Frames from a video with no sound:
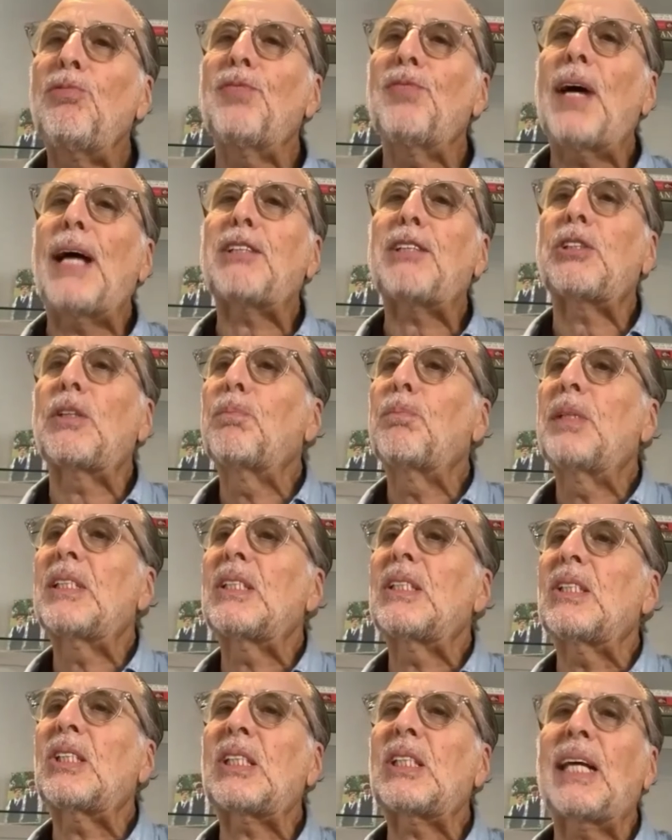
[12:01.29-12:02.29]
fashion
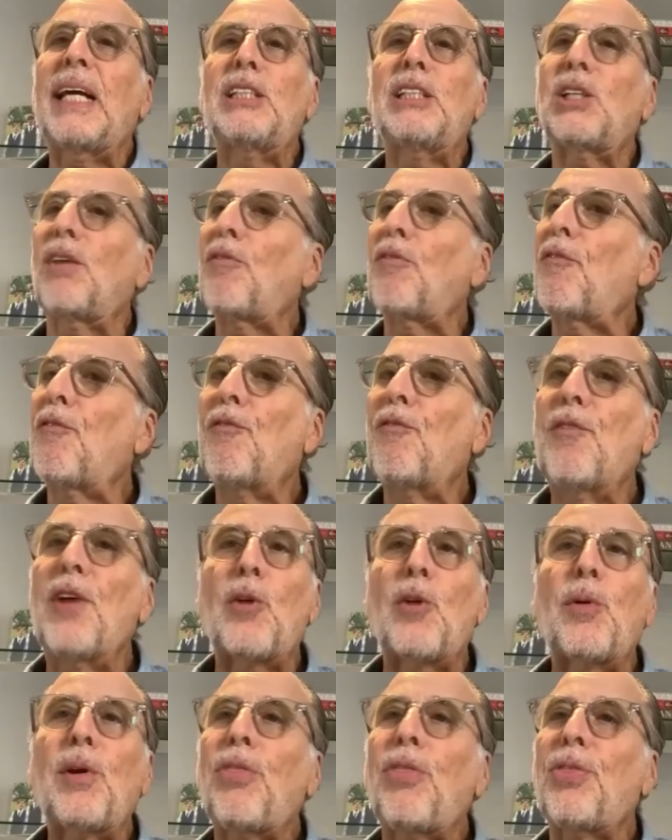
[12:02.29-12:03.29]
business skates on
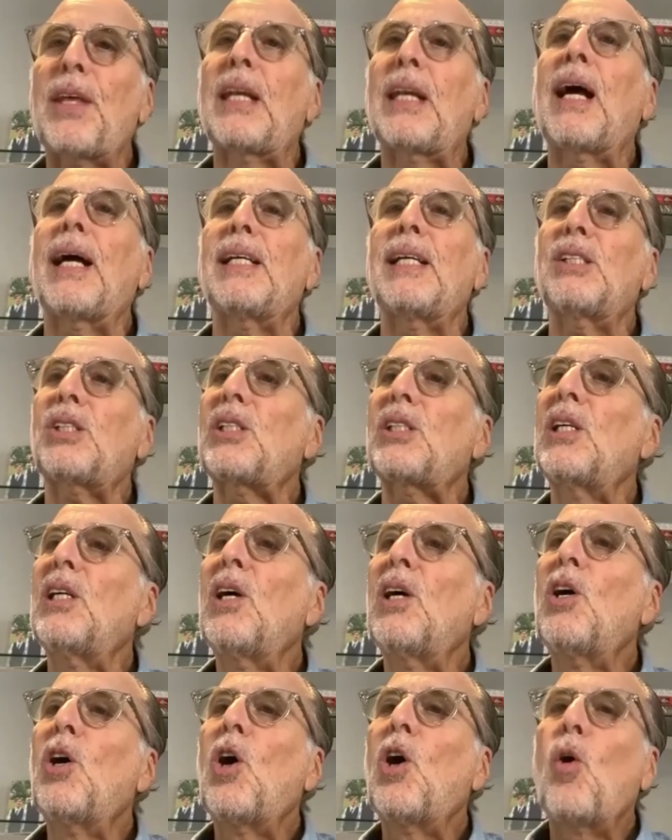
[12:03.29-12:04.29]
very thin ice
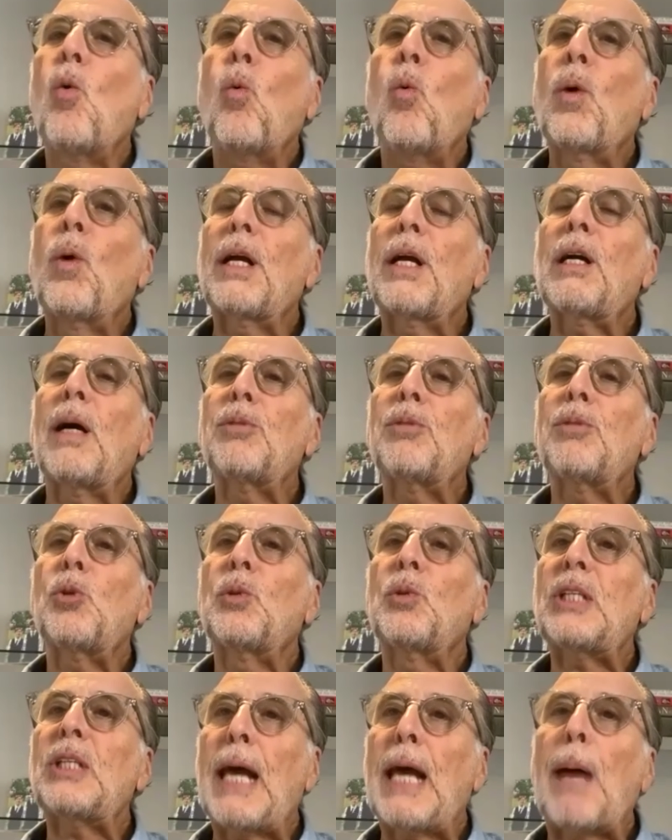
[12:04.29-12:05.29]
when it comes to
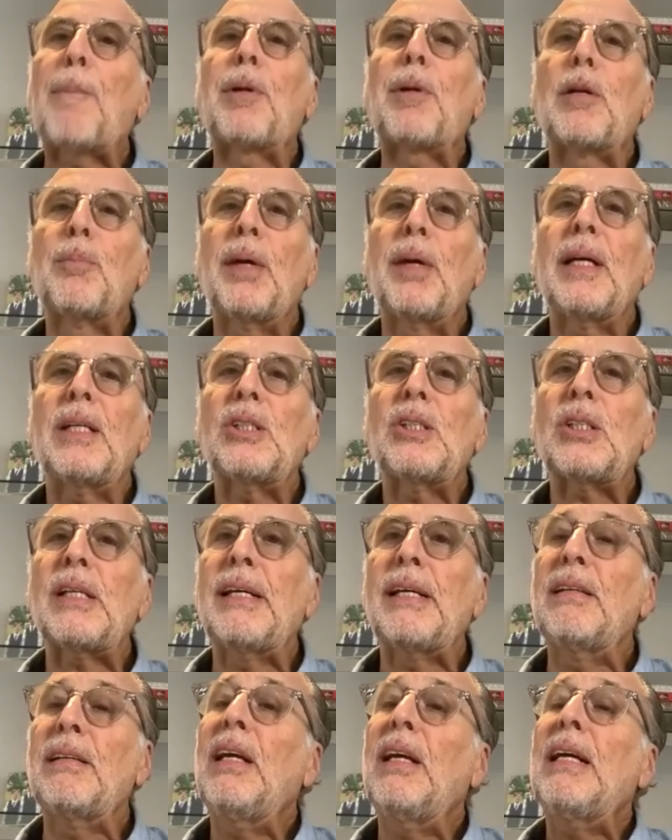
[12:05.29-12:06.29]
its capital base,
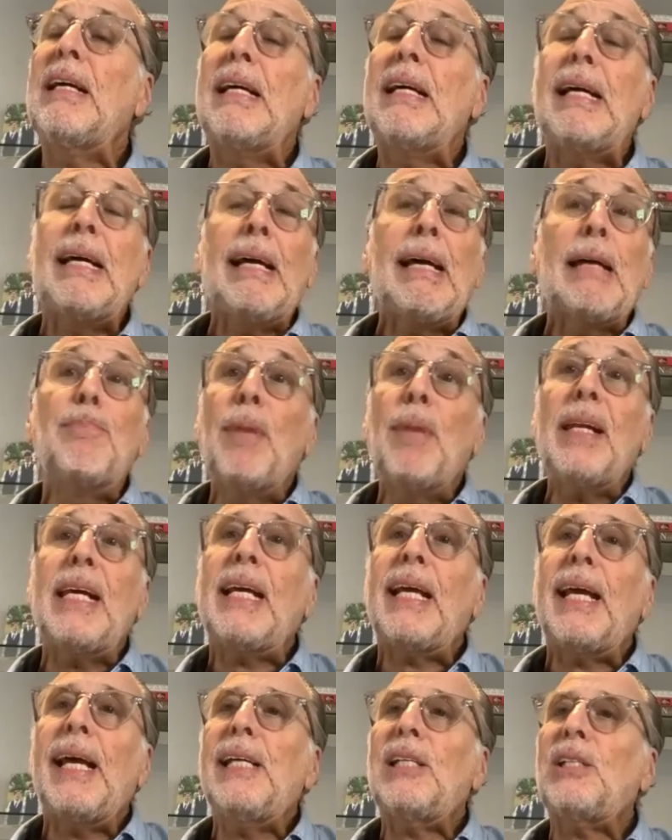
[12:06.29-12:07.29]
and in many
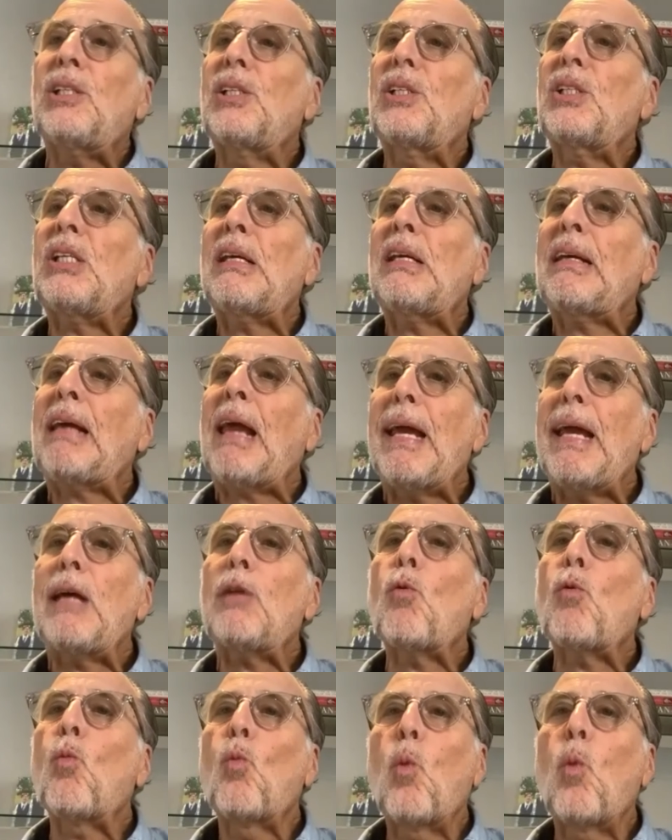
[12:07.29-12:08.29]
cases can't
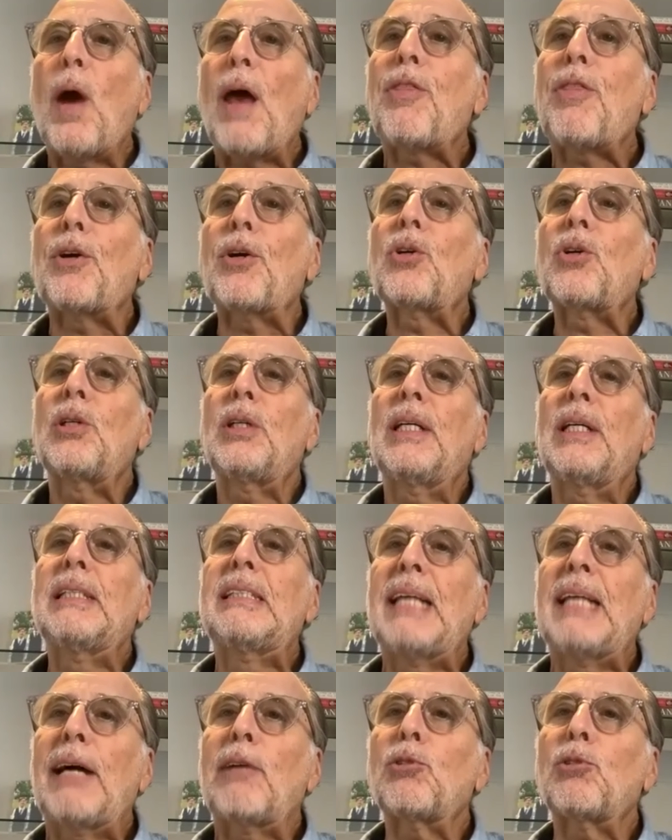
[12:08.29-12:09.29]
weather a
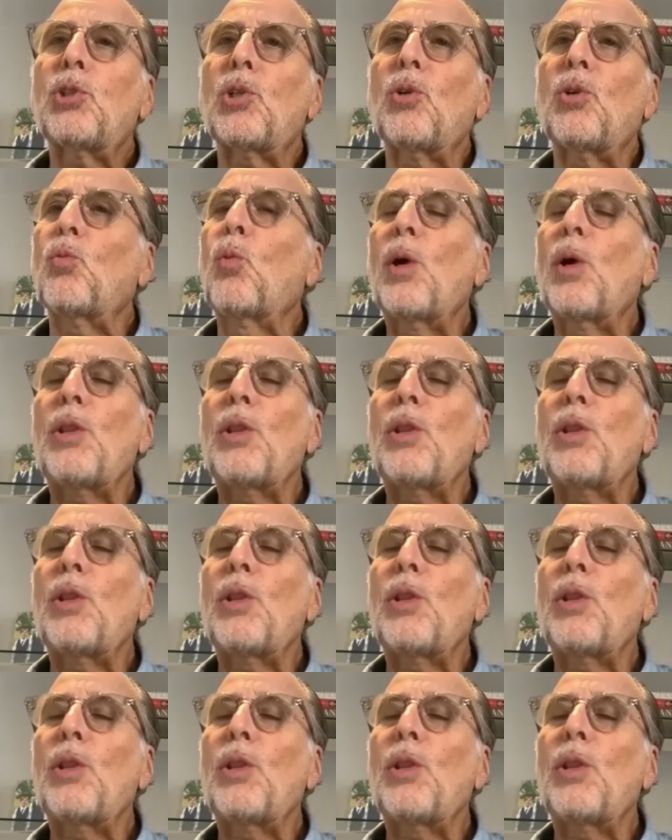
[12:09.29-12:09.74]
downturn.